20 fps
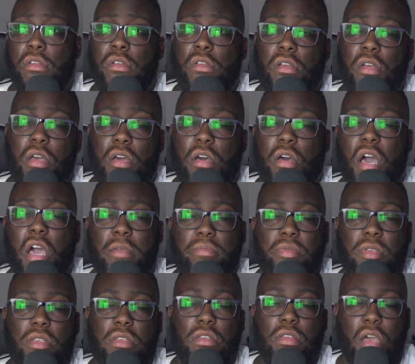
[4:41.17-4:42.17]

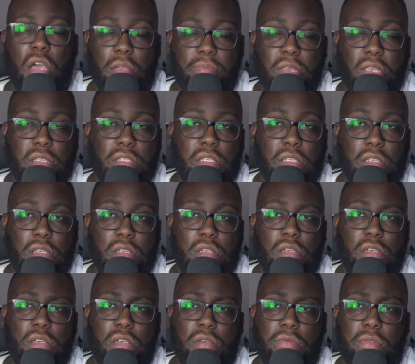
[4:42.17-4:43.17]

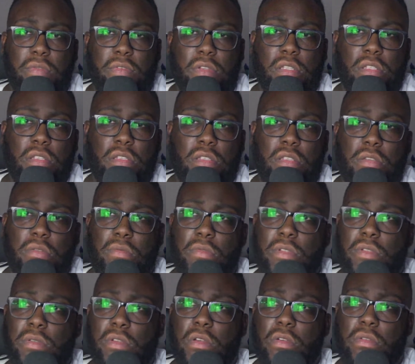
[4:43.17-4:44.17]
IPX8. What the fuck? What's
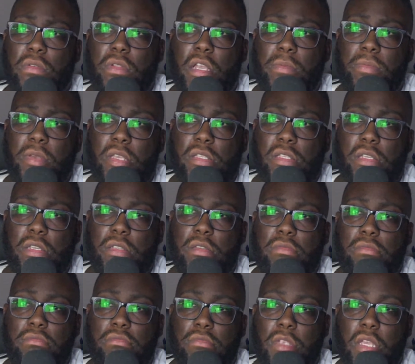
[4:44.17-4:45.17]
it called? IPX8.
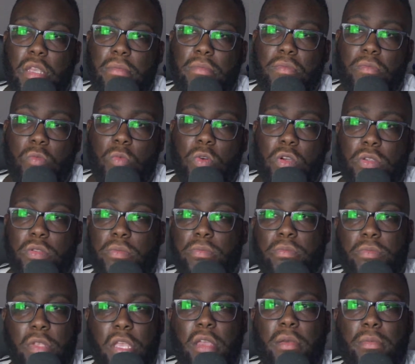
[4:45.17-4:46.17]
Yeah,
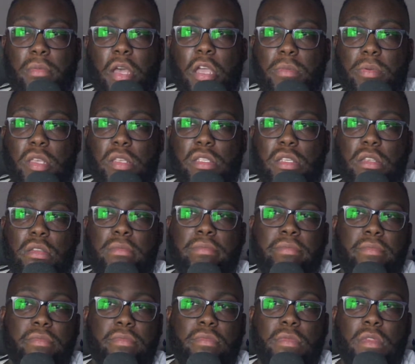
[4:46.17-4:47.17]
IPX8.
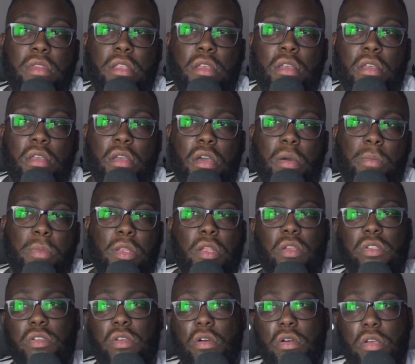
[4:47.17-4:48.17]
But
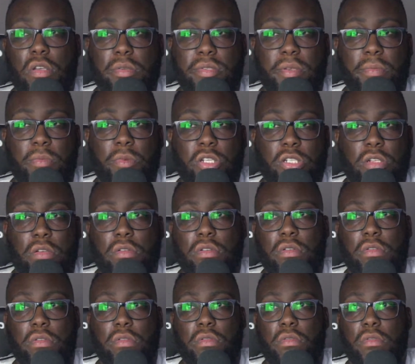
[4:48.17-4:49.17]
also comes at much lower
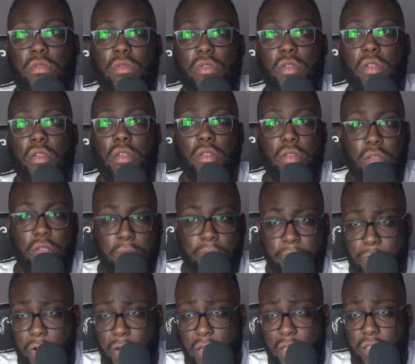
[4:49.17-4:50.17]
on the
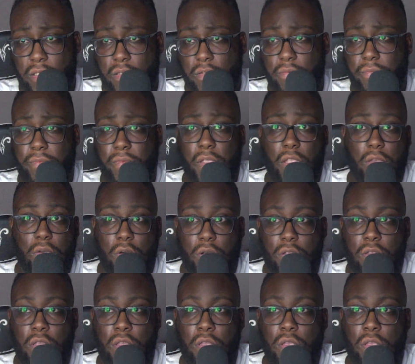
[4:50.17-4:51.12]
price. Thank God.